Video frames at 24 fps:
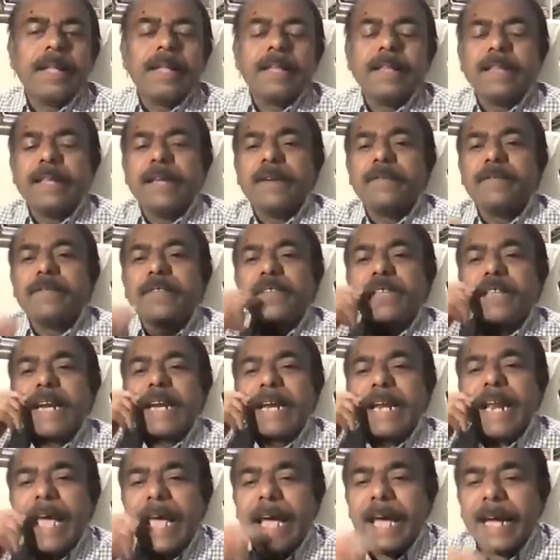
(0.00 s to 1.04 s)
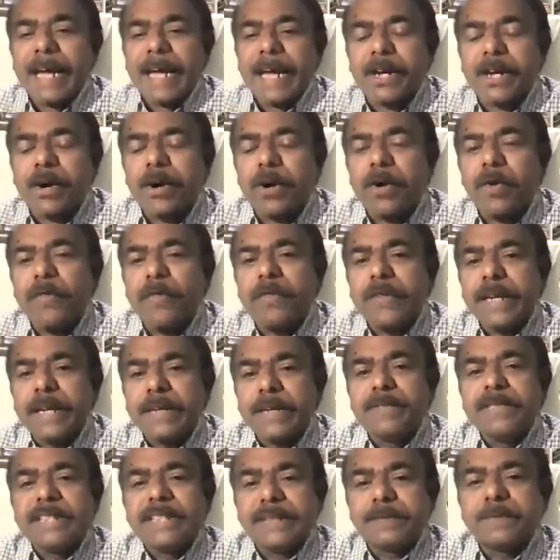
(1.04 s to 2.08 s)
Therefore, the lack of
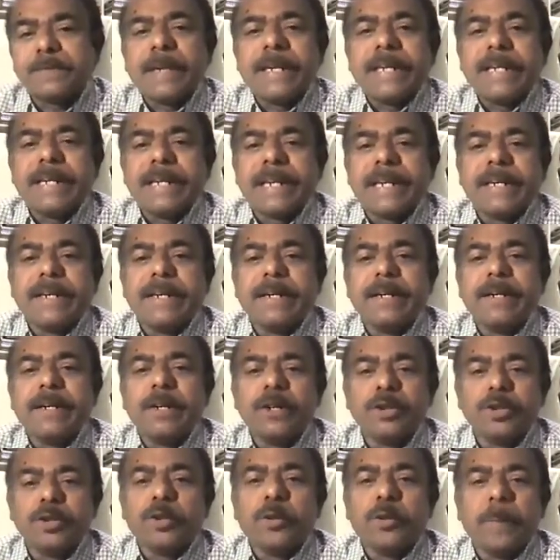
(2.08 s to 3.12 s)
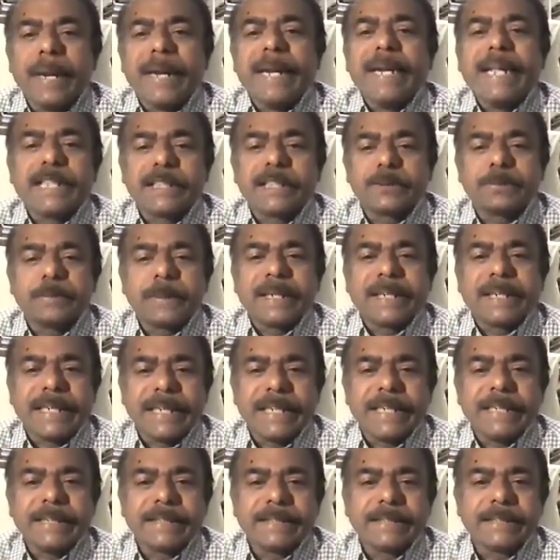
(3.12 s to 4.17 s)
investment in domain
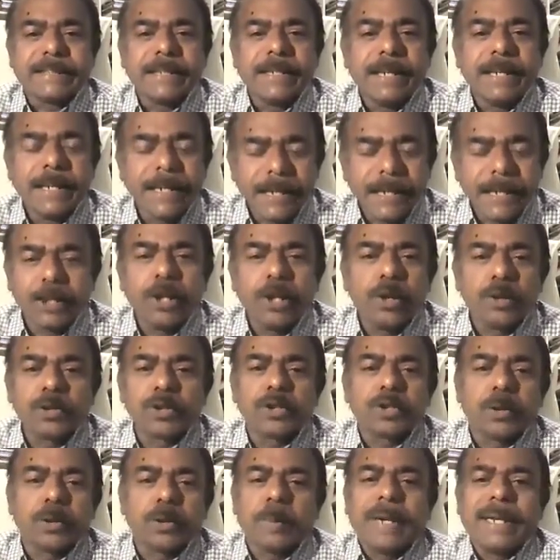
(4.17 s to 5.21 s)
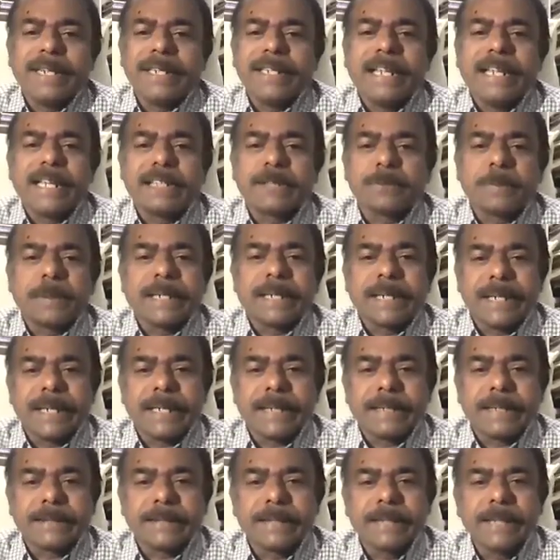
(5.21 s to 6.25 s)
expertise, in-house domain
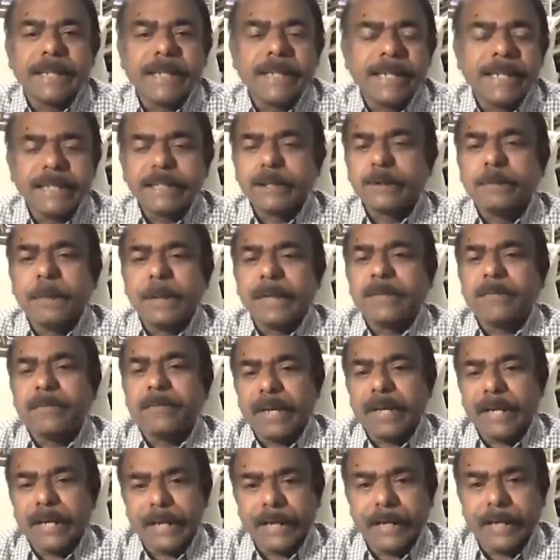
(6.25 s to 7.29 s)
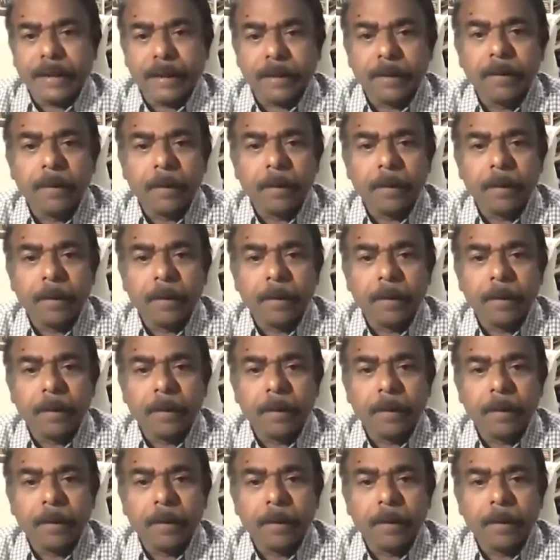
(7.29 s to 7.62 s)
expertise, is a bit worrying.